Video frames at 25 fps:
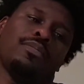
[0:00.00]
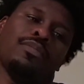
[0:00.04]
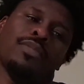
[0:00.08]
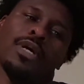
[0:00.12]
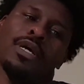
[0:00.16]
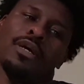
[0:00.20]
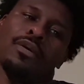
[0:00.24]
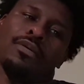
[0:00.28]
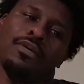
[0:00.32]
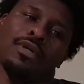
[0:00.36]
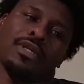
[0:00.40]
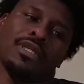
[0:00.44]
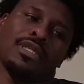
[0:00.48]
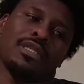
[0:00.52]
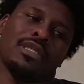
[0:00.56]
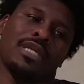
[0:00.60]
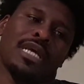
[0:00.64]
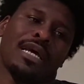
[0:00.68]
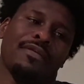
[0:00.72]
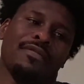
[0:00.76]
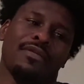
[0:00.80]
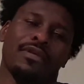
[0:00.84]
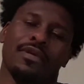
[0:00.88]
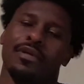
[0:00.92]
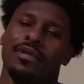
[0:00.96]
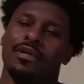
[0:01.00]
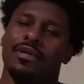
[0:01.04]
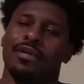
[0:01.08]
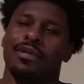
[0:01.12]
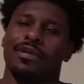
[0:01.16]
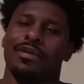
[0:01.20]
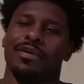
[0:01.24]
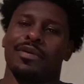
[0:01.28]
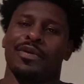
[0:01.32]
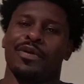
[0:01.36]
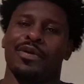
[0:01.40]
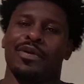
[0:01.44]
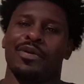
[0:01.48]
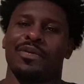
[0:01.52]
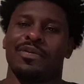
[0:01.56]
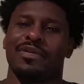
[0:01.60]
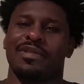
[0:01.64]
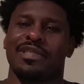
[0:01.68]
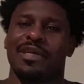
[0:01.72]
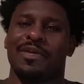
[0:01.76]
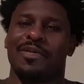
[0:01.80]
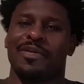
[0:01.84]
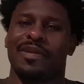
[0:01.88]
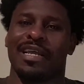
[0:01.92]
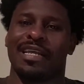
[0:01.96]
But we just have to,
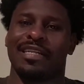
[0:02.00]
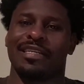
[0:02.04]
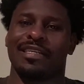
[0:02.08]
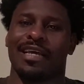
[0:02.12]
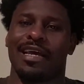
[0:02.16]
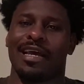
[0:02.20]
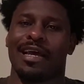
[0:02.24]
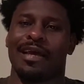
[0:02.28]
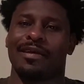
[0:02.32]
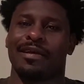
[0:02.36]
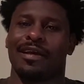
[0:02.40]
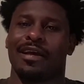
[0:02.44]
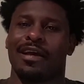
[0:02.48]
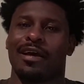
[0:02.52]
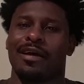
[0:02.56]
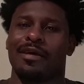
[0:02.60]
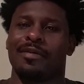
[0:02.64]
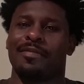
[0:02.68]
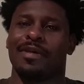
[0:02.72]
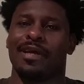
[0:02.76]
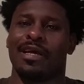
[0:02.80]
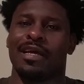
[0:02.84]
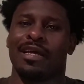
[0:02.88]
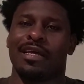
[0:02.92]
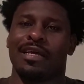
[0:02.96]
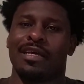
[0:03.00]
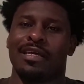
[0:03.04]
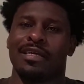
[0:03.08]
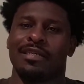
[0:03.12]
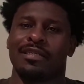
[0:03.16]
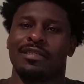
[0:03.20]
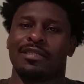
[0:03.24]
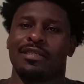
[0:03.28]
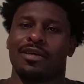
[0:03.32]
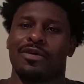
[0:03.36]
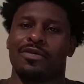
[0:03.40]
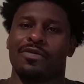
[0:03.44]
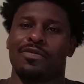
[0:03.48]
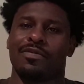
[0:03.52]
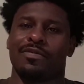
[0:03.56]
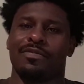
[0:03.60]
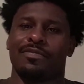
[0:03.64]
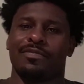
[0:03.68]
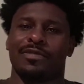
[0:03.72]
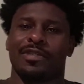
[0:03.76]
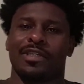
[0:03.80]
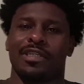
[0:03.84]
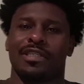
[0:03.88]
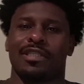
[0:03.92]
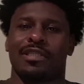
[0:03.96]
see when that time comes. So
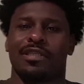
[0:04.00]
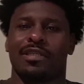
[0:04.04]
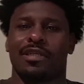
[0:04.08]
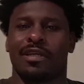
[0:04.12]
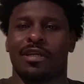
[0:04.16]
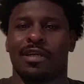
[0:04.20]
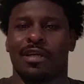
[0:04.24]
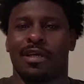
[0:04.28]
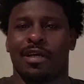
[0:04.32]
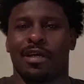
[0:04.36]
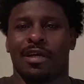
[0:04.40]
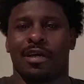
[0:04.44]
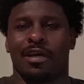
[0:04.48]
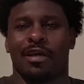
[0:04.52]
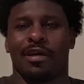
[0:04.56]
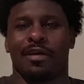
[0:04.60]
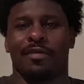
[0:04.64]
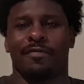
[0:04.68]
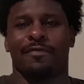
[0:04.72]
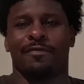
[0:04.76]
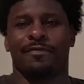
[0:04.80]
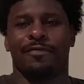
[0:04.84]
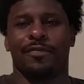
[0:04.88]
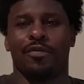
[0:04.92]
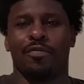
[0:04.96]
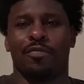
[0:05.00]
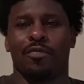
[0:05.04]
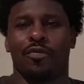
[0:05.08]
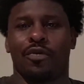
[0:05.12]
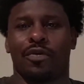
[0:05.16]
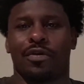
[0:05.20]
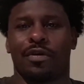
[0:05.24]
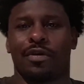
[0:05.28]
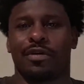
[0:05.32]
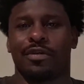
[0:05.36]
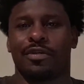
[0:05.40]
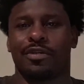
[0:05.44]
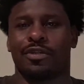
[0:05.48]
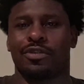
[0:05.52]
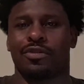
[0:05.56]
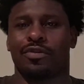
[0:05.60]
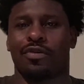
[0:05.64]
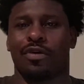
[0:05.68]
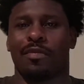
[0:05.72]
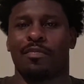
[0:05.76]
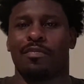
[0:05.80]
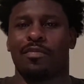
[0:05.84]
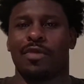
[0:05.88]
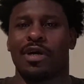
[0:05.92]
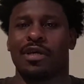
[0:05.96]
just a few more
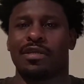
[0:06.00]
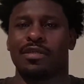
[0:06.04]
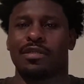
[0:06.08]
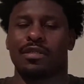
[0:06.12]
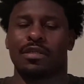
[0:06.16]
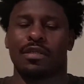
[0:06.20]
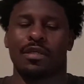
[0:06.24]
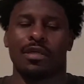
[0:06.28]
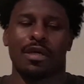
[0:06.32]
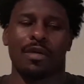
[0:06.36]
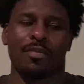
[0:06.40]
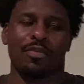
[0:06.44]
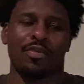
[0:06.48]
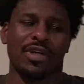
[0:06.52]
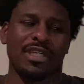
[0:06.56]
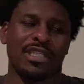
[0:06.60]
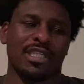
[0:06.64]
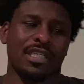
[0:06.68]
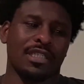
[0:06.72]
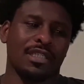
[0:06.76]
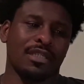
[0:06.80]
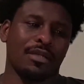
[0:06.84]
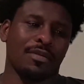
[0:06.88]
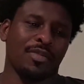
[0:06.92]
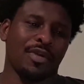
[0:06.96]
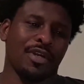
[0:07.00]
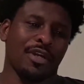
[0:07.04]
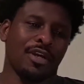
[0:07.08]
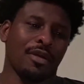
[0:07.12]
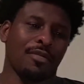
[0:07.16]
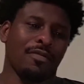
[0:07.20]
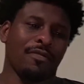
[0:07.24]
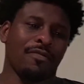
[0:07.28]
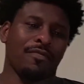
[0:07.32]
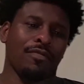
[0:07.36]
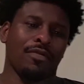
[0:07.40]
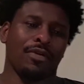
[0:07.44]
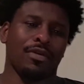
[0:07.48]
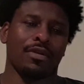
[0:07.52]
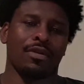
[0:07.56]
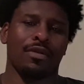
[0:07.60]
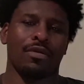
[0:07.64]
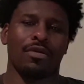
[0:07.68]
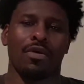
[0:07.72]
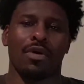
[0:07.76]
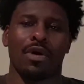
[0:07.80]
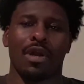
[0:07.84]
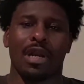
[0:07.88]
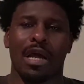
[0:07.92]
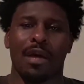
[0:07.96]
short months. Preseason will be here before you
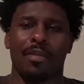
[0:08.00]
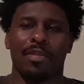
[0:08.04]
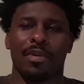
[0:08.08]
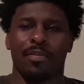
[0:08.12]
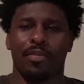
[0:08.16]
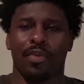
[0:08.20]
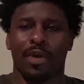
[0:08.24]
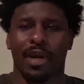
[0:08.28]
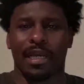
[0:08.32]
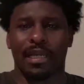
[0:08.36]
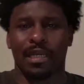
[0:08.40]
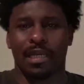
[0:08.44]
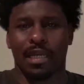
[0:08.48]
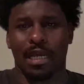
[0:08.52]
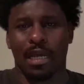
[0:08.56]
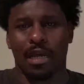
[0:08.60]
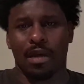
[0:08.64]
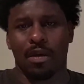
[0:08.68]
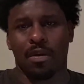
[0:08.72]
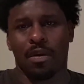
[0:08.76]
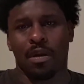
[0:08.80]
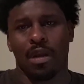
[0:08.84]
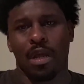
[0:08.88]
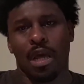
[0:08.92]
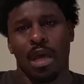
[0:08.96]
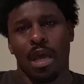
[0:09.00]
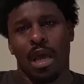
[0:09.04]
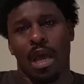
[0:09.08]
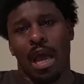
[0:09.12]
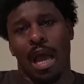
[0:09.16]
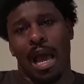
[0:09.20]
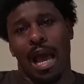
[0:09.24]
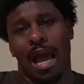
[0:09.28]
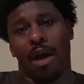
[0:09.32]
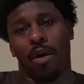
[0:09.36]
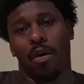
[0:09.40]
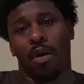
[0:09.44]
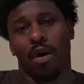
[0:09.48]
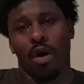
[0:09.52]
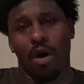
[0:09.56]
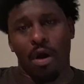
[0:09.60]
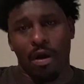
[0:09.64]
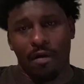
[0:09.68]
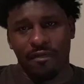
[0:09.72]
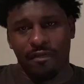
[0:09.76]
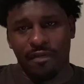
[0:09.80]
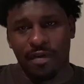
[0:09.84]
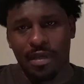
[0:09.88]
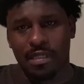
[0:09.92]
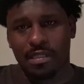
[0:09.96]
know it. I'll be breaking down our
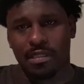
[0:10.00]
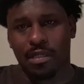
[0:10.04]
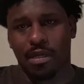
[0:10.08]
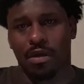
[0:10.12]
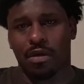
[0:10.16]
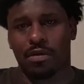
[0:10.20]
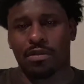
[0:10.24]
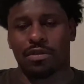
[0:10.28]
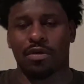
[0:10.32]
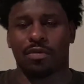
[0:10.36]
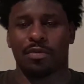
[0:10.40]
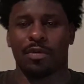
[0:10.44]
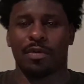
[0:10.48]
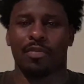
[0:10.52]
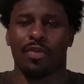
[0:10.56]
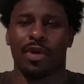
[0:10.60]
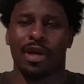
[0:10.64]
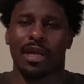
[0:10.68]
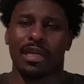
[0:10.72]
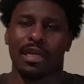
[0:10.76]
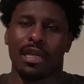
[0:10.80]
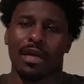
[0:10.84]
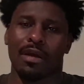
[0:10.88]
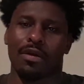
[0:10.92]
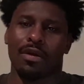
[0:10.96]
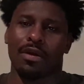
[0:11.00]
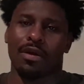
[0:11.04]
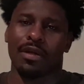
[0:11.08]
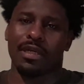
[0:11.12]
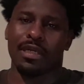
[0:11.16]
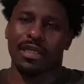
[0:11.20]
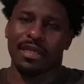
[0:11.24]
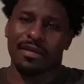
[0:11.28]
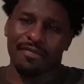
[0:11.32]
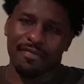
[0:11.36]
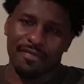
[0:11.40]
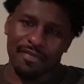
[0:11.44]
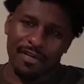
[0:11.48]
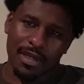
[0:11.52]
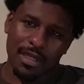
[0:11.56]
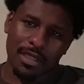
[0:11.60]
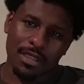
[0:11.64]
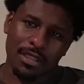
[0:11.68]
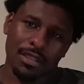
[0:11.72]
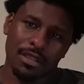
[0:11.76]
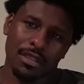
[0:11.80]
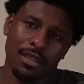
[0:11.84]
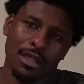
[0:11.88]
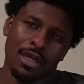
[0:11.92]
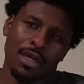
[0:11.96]
offense. I'll also be breaking down our
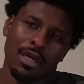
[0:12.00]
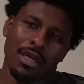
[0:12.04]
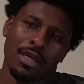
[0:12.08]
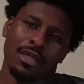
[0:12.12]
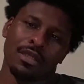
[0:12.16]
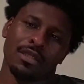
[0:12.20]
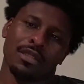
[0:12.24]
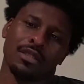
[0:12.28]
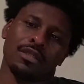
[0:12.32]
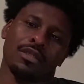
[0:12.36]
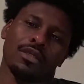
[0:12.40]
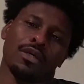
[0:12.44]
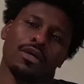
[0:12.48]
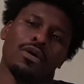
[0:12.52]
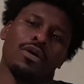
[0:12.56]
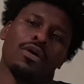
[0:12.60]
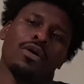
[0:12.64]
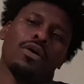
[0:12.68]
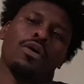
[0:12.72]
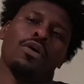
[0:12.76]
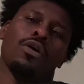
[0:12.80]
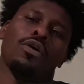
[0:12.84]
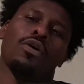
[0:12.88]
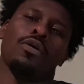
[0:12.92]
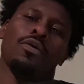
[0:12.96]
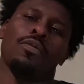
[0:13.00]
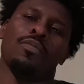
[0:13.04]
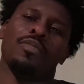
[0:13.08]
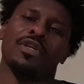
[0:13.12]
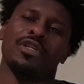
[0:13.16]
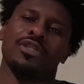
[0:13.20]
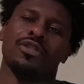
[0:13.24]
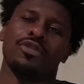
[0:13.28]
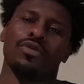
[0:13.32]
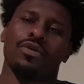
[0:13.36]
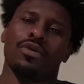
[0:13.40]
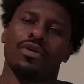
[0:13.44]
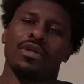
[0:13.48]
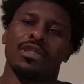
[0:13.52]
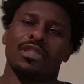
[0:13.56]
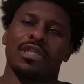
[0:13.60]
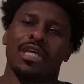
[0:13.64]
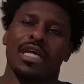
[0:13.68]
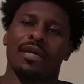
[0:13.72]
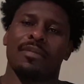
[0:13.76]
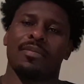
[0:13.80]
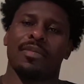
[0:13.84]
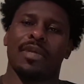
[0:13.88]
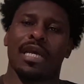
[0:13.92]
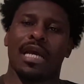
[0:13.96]
defense. So be sure to
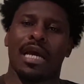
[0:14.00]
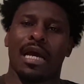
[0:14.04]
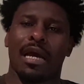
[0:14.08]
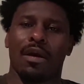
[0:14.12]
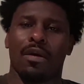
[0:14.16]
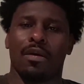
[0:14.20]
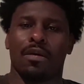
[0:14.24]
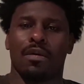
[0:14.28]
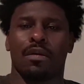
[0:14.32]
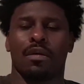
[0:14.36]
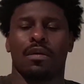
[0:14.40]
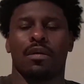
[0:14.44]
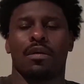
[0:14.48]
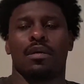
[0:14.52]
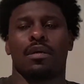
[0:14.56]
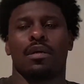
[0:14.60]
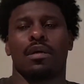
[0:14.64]
check me out.